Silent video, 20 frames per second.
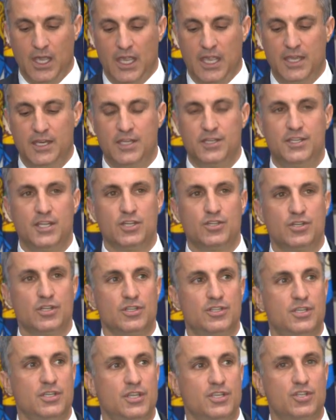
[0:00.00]
In
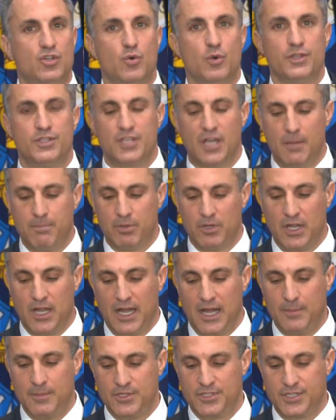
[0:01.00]
addition to this quintuple
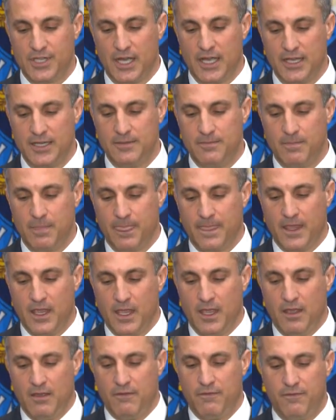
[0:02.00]
homicide,
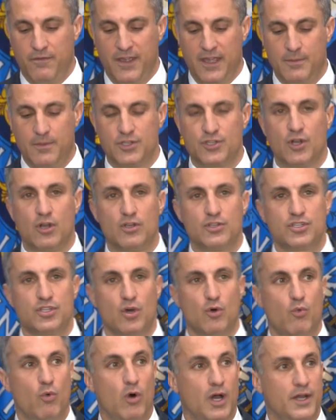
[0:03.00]
Pham is
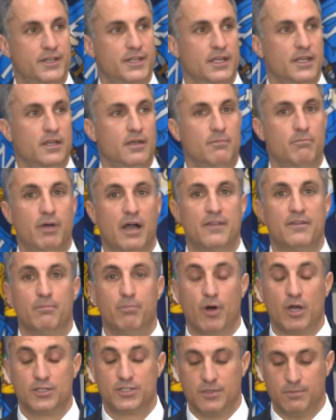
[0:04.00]
also wanted by the
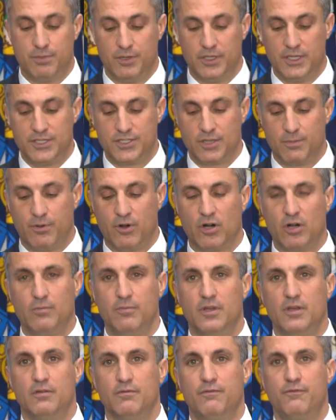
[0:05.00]
Boston Police
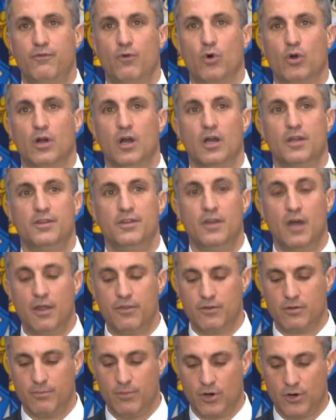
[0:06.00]
Department for
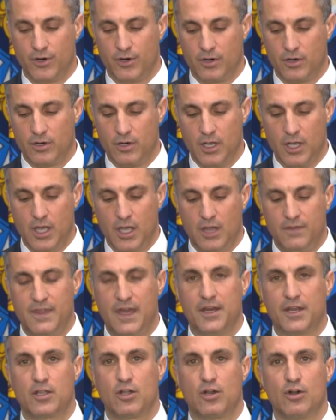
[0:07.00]
another murder
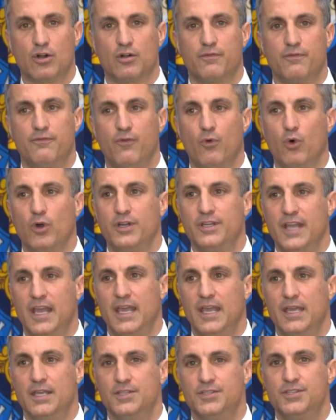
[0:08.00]
that occurred four
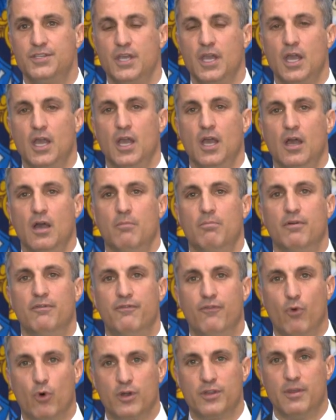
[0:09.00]
days
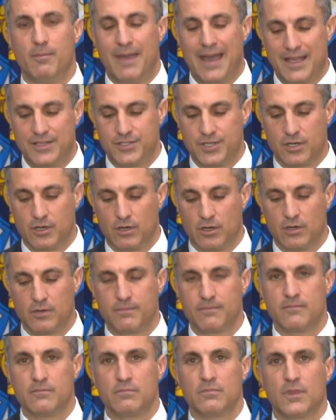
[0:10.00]
before the massacre
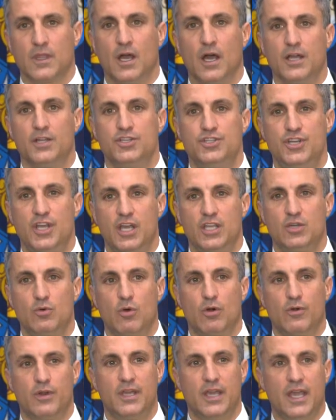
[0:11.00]
on
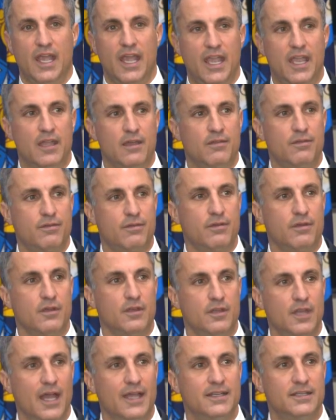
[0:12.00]
January 8,
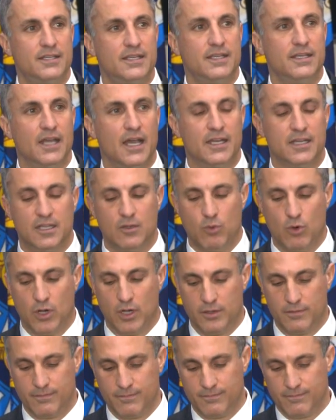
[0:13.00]

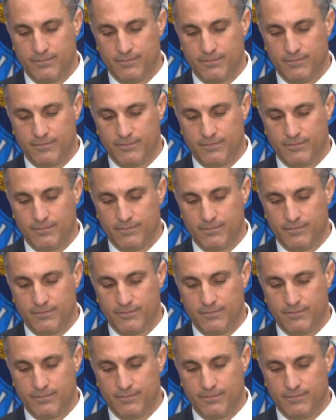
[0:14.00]
1991.